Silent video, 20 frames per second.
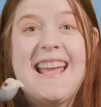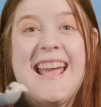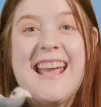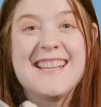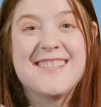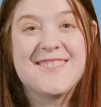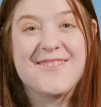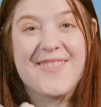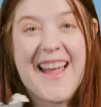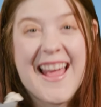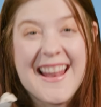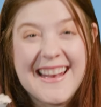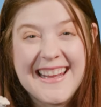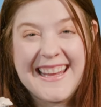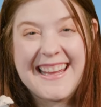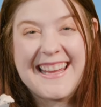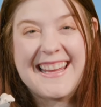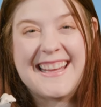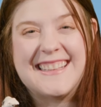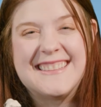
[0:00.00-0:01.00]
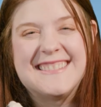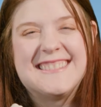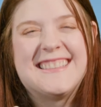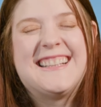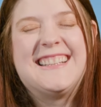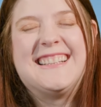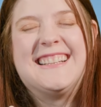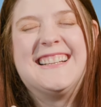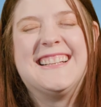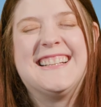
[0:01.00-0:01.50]
It's ready!
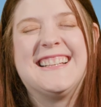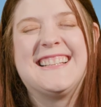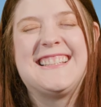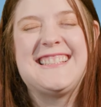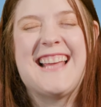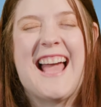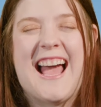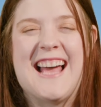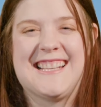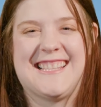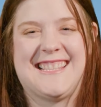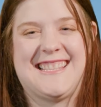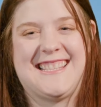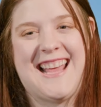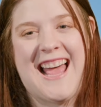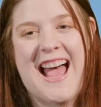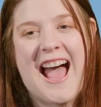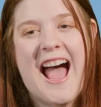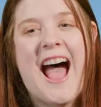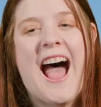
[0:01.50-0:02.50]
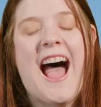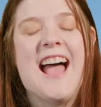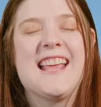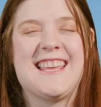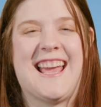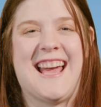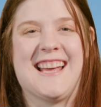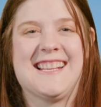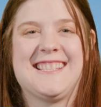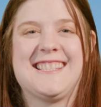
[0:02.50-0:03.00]
Yes,
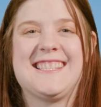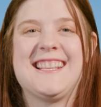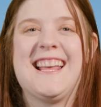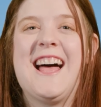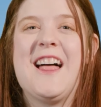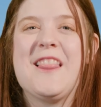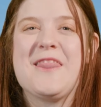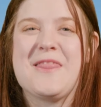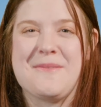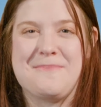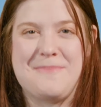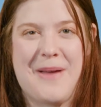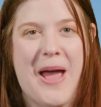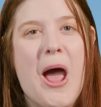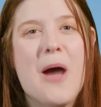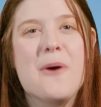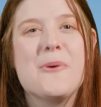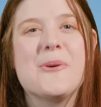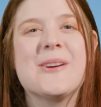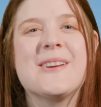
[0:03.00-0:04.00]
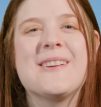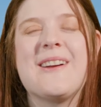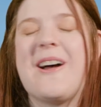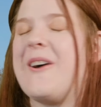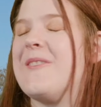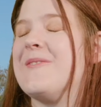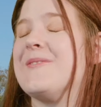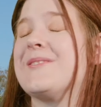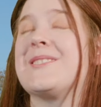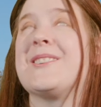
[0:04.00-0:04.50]
yes. The power
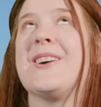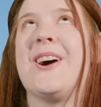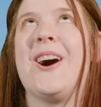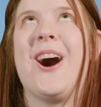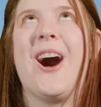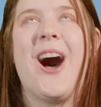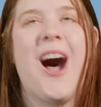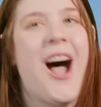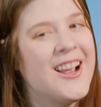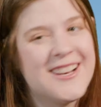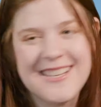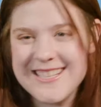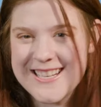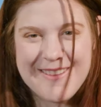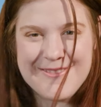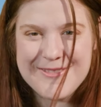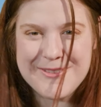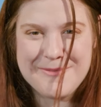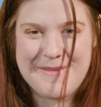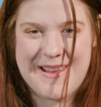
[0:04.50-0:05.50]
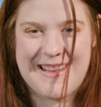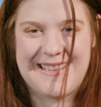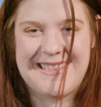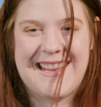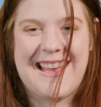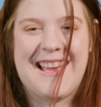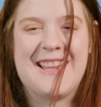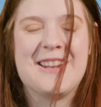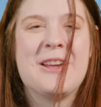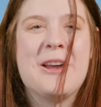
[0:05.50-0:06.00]
of a cognitive
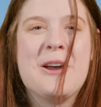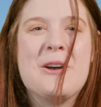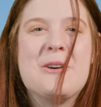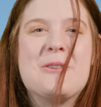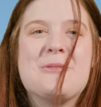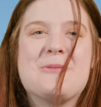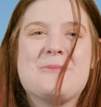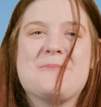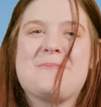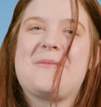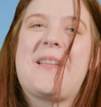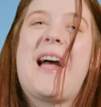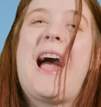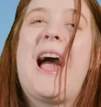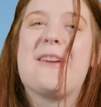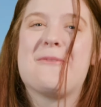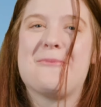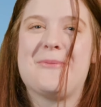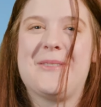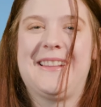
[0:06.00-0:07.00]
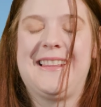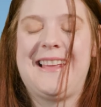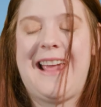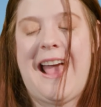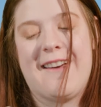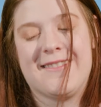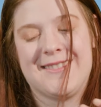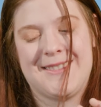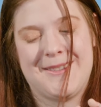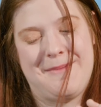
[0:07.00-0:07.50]
dominion. I really
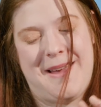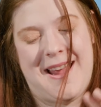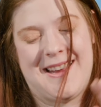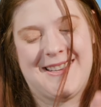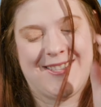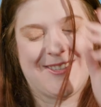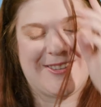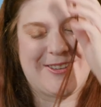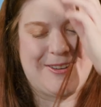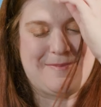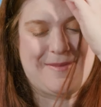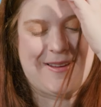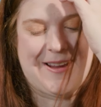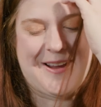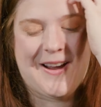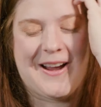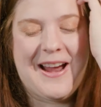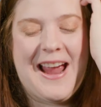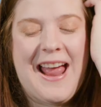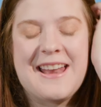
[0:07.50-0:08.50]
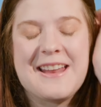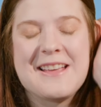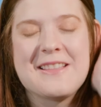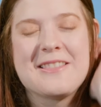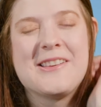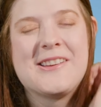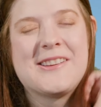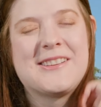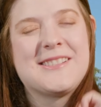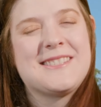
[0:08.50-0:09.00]
have some ice cream here, and it
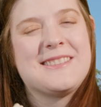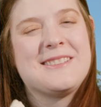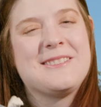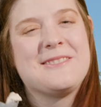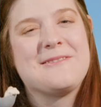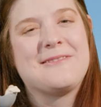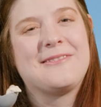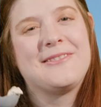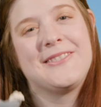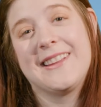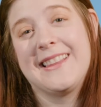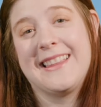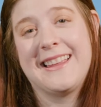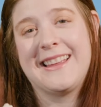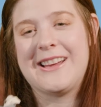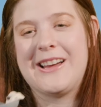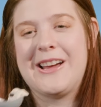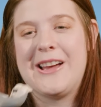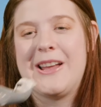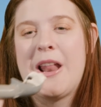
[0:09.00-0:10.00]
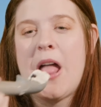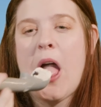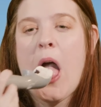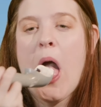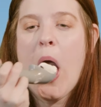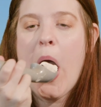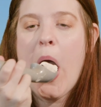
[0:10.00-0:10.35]
looks really good.